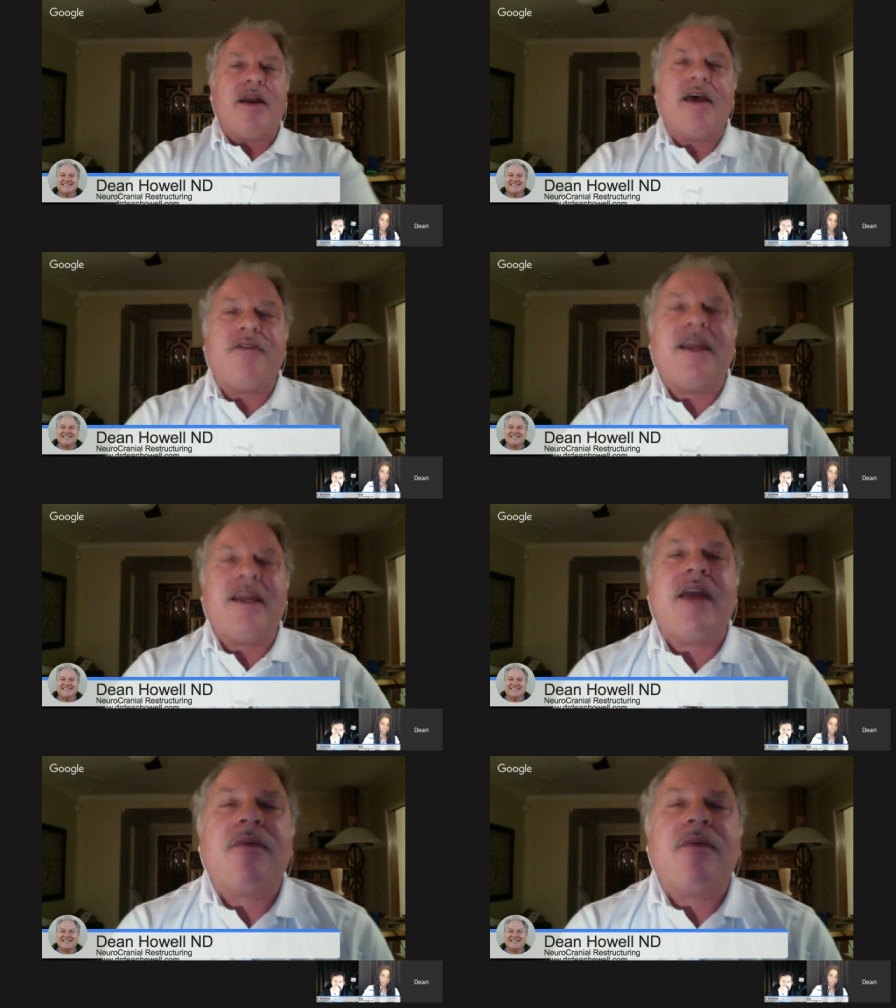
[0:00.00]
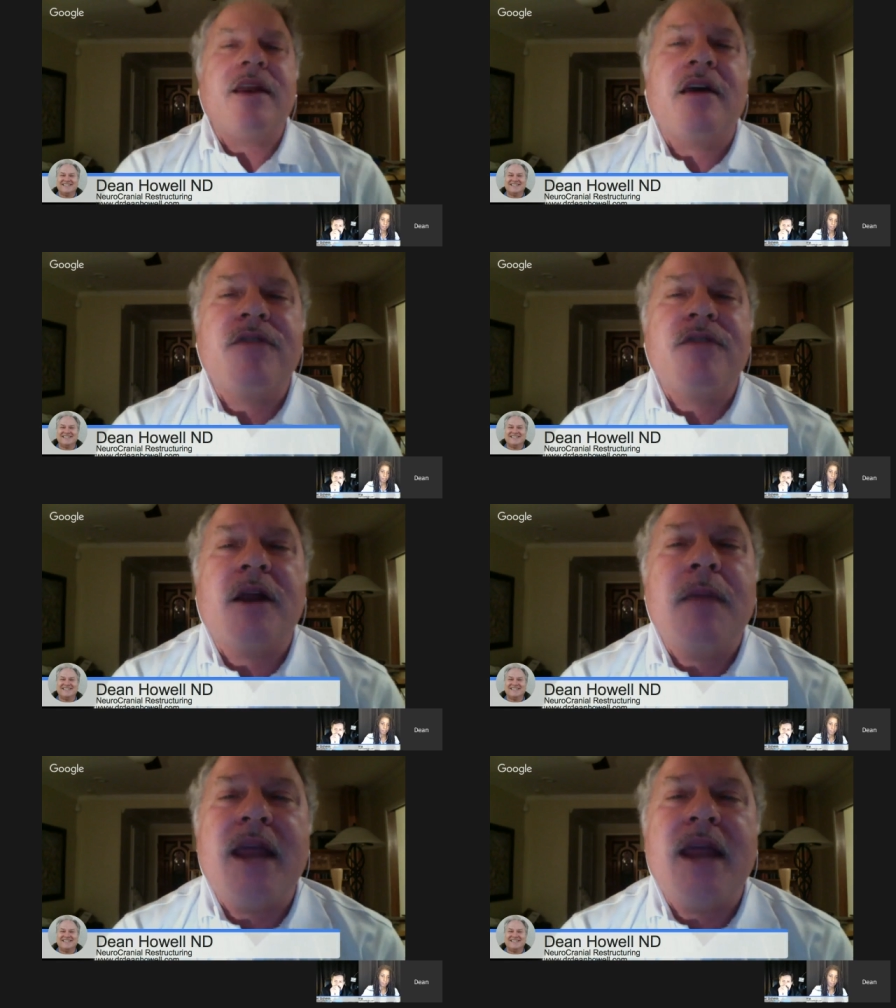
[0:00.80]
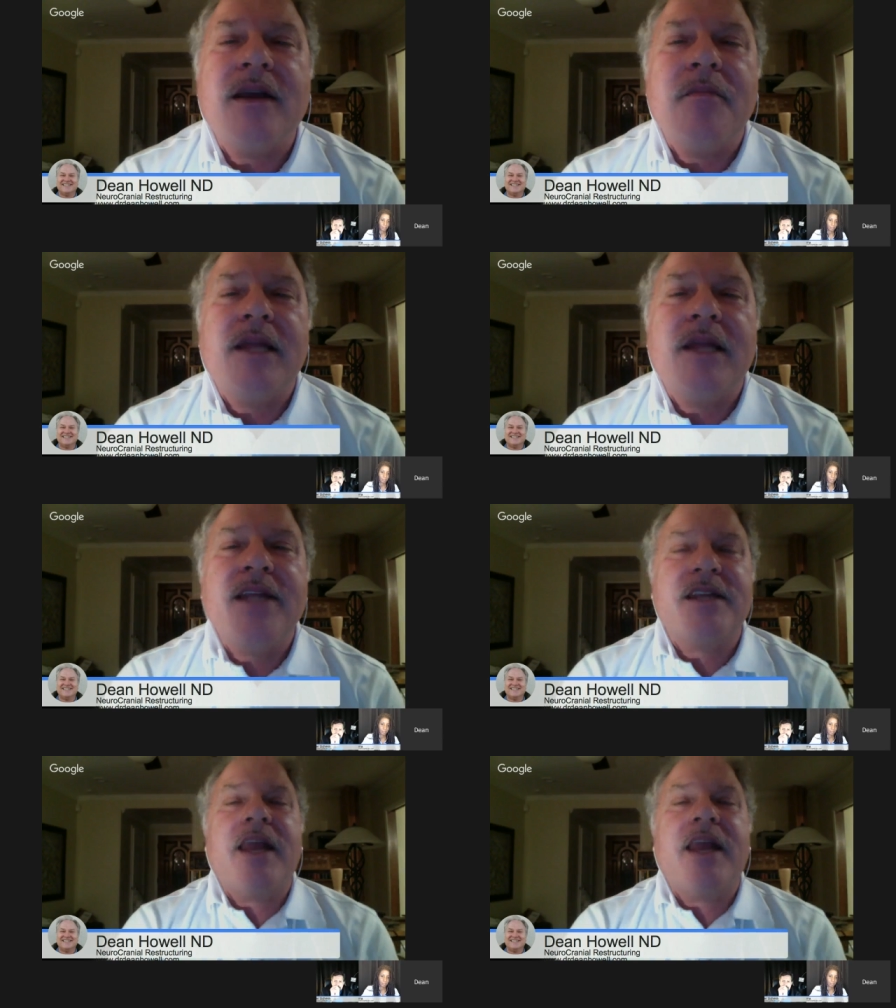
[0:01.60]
enough to get rid of their pain complaints,